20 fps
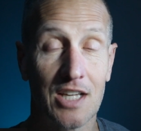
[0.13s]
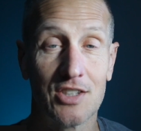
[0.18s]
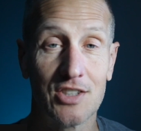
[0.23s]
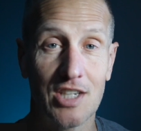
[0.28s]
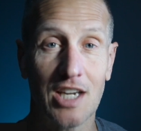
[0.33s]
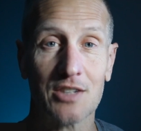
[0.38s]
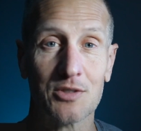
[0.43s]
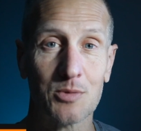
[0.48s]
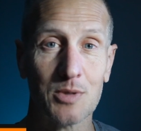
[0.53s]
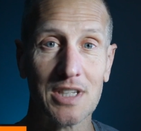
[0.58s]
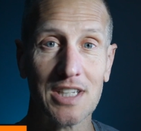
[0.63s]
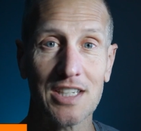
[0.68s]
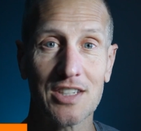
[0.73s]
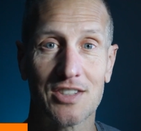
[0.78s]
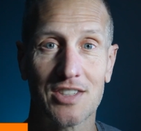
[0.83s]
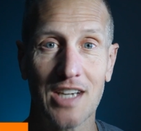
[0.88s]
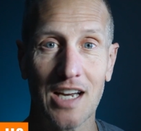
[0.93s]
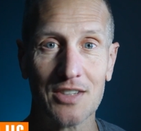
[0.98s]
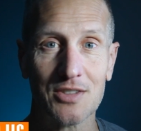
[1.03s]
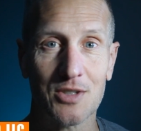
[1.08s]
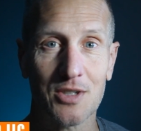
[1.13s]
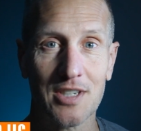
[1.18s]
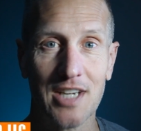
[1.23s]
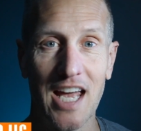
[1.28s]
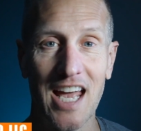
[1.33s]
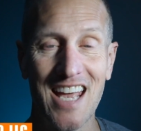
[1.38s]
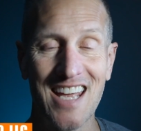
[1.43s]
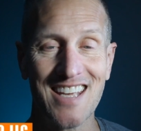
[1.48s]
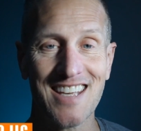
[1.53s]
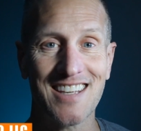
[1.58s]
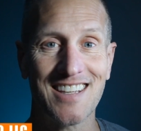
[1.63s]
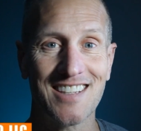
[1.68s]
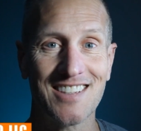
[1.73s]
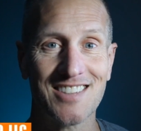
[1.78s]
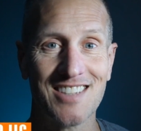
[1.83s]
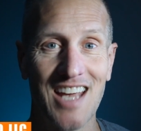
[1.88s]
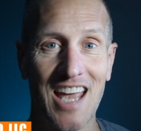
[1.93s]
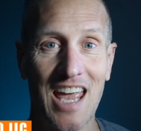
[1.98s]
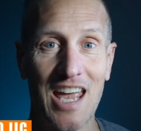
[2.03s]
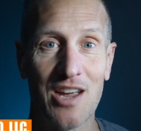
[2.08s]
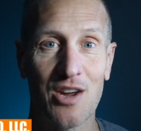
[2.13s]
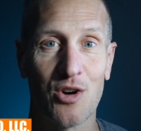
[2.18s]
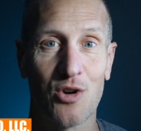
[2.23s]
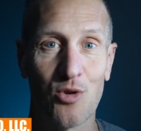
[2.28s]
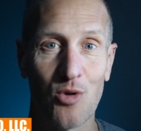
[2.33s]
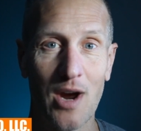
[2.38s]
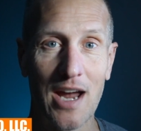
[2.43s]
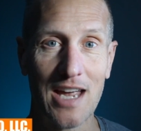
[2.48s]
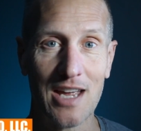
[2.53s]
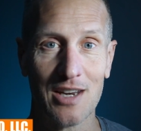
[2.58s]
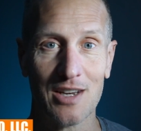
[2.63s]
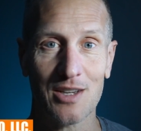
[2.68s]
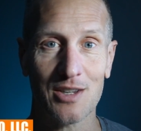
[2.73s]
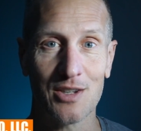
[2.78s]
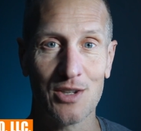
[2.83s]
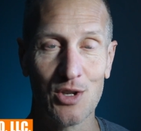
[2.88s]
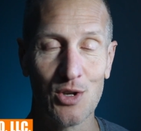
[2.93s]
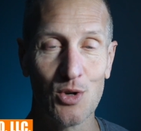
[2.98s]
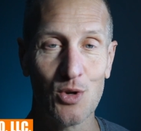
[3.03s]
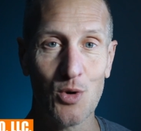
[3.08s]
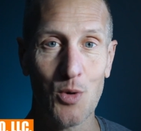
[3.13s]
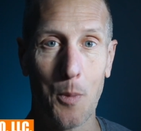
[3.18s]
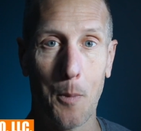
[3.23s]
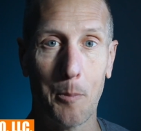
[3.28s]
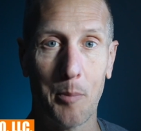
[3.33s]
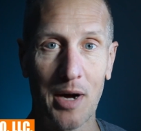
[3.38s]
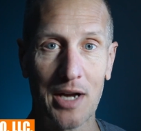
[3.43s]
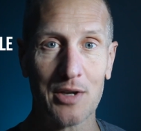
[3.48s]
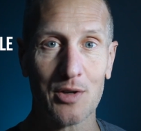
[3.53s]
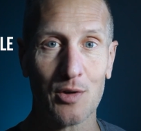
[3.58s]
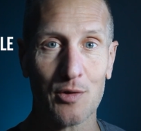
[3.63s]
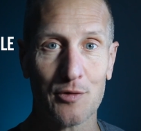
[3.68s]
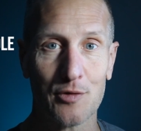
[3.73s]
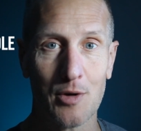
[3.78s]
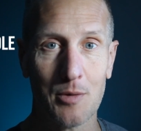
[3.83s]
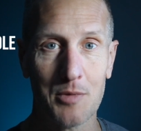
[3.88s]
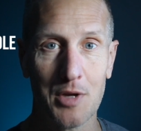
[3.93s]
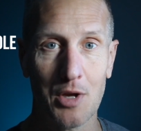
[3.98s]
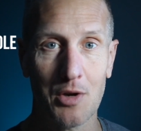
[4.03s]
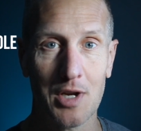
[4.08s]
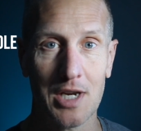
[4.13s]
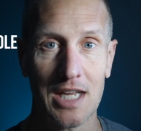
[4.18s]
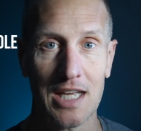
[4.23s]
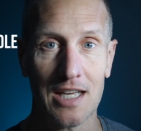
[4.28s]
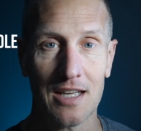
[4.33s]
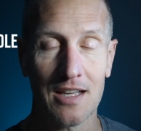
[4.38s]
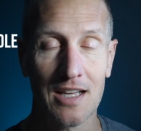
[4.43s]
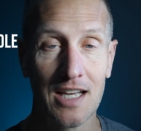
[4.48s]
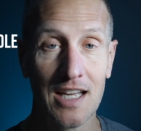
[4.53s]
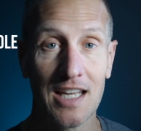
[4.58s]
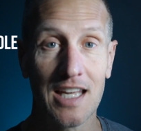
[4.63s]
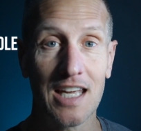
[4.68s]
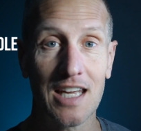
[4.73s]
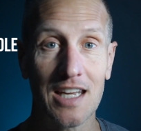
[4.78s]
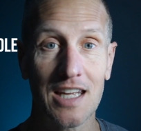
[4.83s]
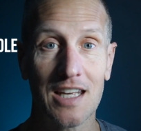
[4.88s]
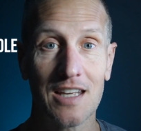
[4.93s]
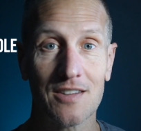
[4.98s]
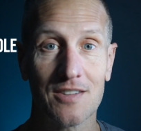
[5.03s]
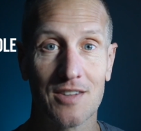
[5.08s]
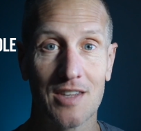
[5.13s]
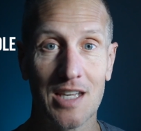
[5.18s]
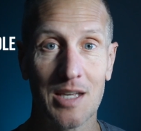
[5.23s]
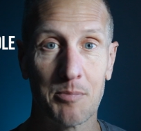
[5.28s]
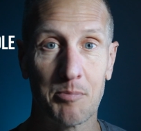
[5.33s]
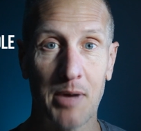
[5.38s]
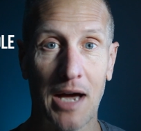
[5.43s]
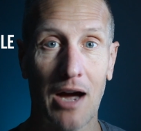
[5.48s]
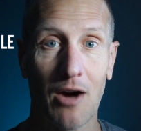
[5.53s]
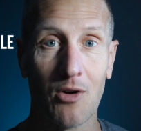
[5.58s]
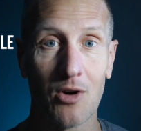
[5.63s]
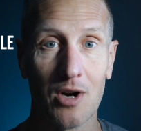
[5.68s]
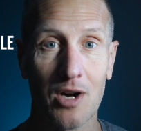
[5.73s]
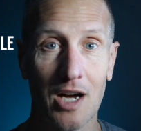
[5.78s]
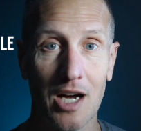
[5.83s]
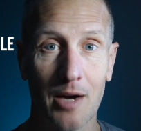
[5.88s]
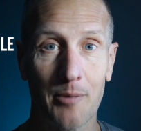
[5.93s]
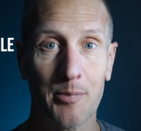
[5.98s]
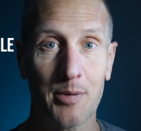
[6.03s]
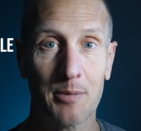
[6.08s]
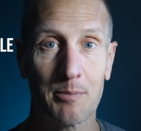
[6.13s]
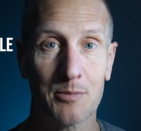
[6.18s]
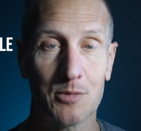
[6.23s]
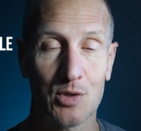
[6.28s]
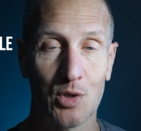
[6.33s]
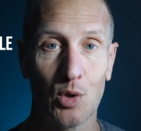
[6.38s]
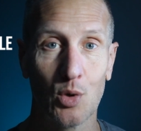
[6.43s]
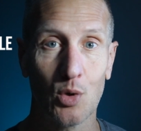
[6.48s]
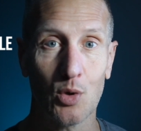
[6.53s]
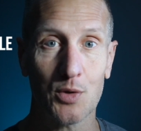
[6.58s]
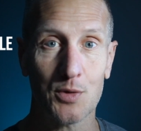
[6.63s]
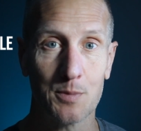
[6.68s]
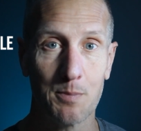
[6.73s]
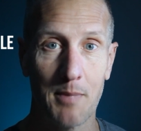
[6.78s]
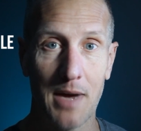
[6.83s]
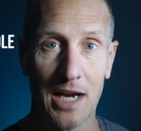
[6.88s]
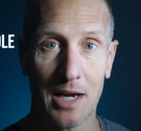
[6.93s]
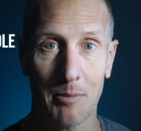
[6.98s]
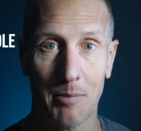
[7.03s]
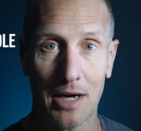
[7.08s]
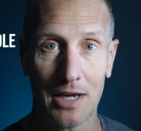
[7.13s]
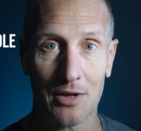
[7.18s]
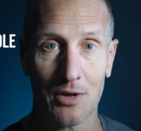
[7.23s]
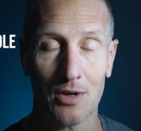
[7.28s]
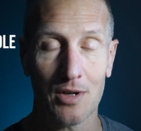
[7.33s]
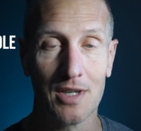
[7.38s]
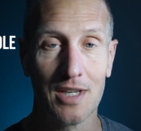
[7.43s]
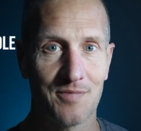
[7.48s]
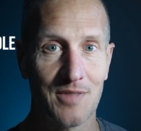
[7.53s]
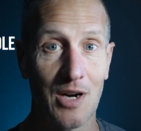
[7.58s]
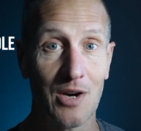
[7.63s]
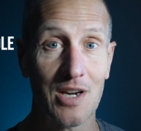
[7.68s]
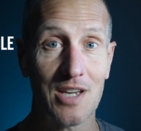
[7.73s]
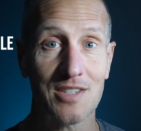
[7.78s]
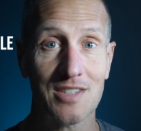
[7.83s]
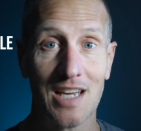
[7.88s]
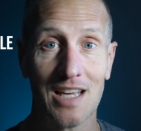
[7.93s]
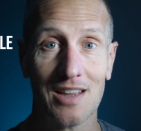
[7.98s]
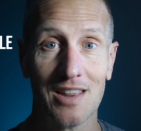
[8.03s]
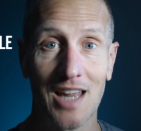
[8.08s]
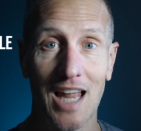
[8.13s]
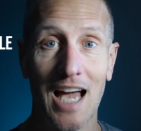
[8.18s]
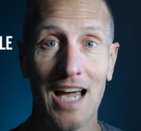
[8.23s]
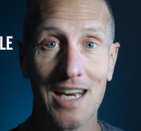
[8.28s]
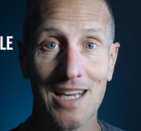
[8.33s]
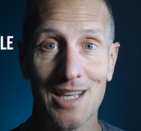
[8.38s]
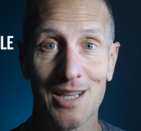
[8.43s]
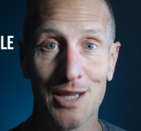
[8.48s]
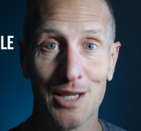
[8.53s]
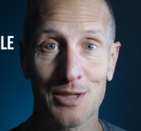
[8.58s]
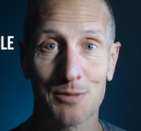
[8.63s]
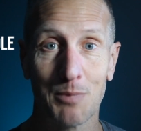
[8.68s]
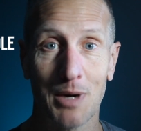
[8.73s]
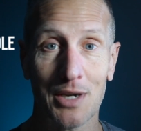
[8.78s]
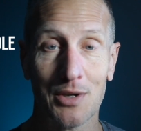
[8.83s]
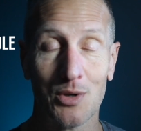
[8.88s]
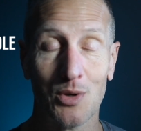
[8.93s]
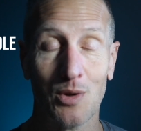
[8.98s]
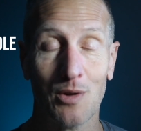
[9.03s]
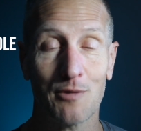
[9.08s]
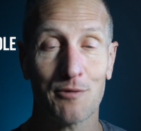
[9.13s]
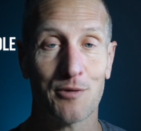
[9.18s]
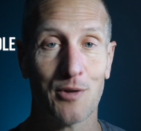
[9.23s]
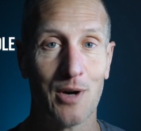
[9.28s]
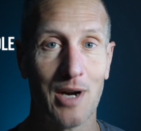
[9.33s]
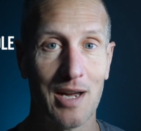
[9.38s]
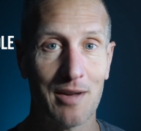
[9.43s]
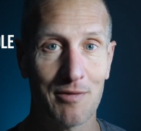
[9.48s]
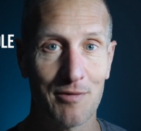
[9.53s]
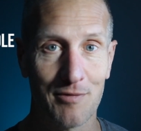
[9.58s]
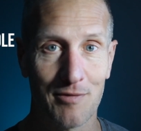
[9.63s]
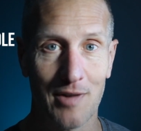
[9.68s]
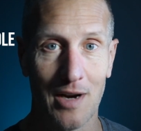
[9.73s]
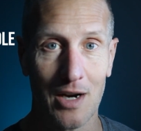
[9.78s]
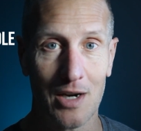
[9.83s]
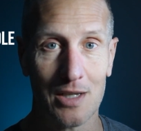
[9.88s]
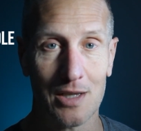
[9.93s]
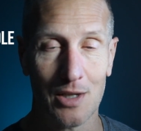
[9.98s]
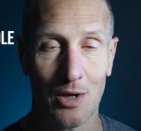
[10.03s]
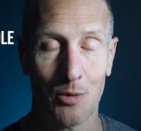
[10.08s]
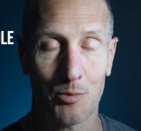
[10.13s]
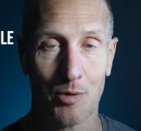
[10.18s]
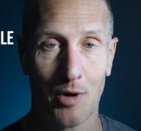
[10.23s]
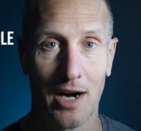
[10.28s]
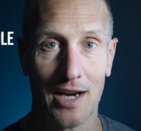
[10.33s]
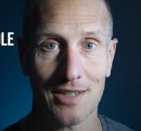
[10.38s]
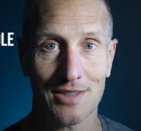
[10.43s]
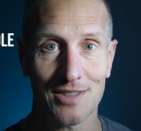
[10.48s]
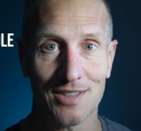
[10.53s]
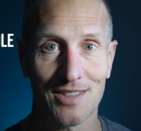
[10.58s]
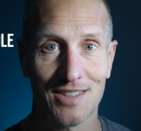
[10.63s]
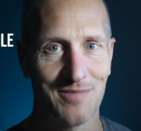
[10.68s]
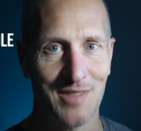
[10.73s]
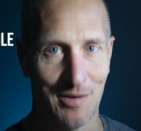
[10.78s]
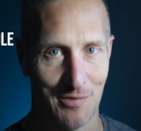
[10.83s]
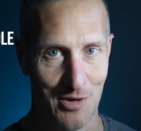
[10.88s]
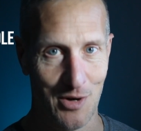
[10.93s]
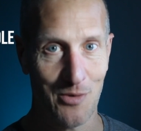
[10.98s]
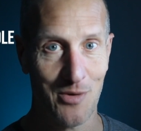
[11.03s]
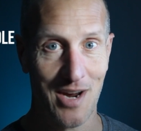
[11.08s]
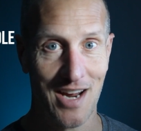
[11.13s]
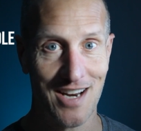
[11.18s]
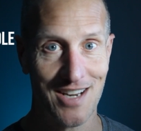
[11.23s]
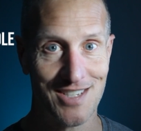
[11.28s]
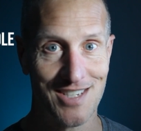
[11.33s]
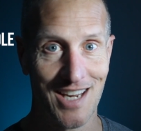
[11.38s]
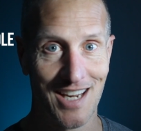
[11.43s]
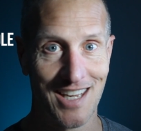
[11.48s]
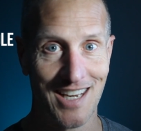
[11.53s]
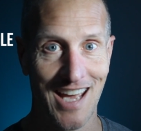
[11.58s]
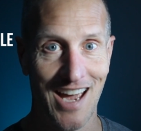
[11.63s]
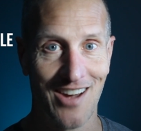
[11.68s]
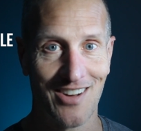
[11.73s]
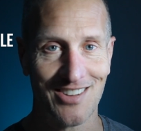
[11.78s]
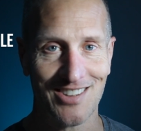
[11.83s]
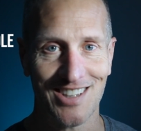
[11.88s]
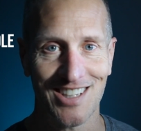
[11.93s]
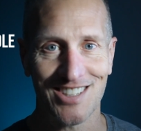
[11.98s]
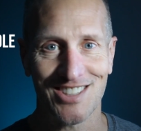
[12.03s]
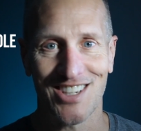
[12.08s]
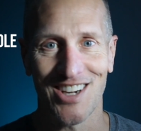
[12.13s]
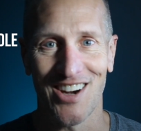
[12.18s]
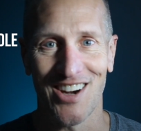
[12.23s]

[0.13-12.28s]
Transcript: Just released yesterday is a great new bundle from Unity. It is the Power Up Tools Mega Bundle. There is a lot in this bundle for a very low price. If you're ready to check it out, let's